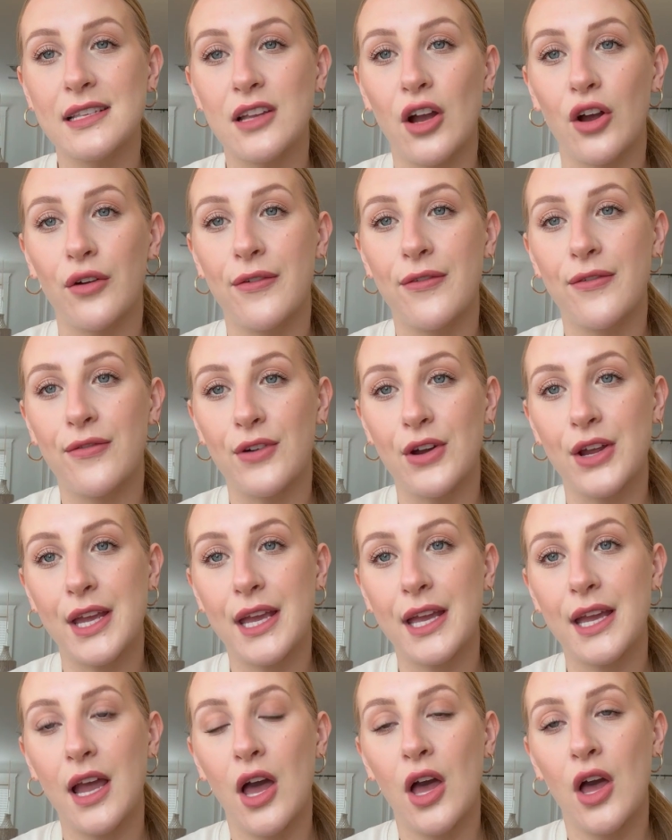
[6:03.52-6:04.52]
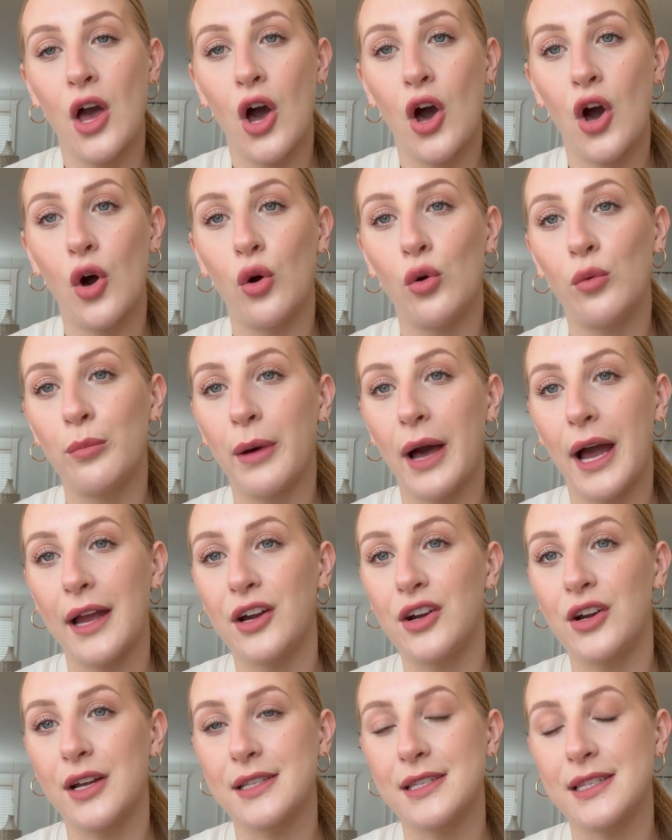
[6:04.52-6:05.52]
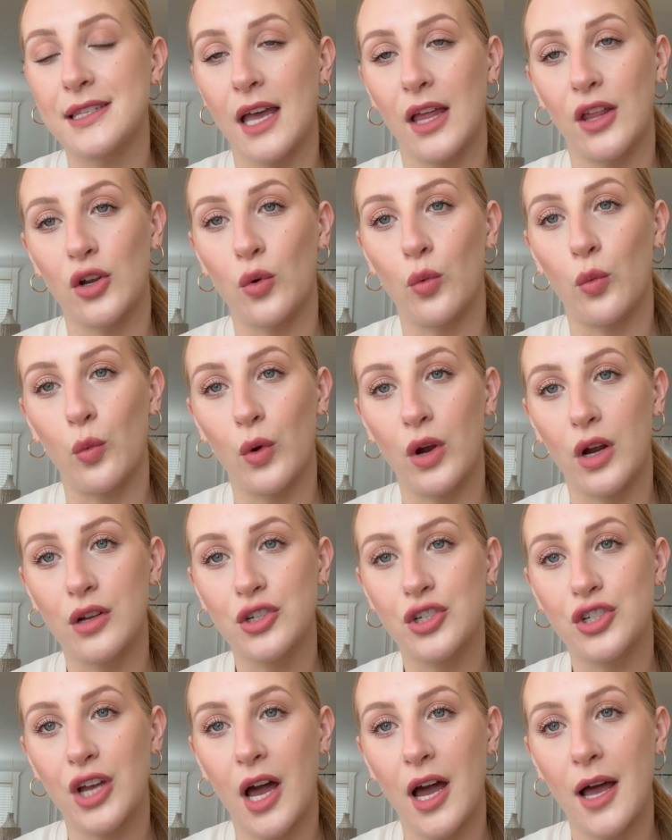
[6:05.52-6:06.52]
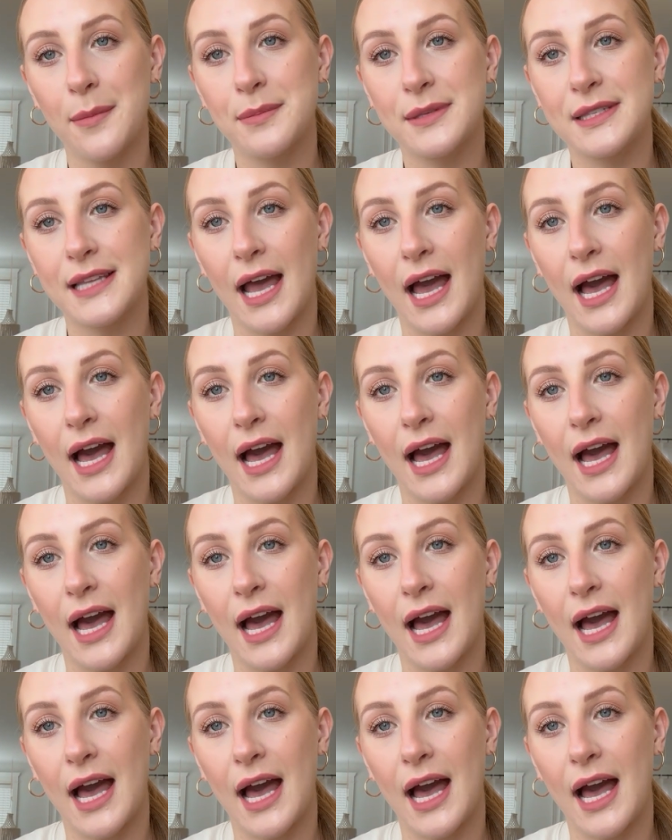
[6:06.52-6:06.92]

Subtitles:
our free home buyer and seller workshops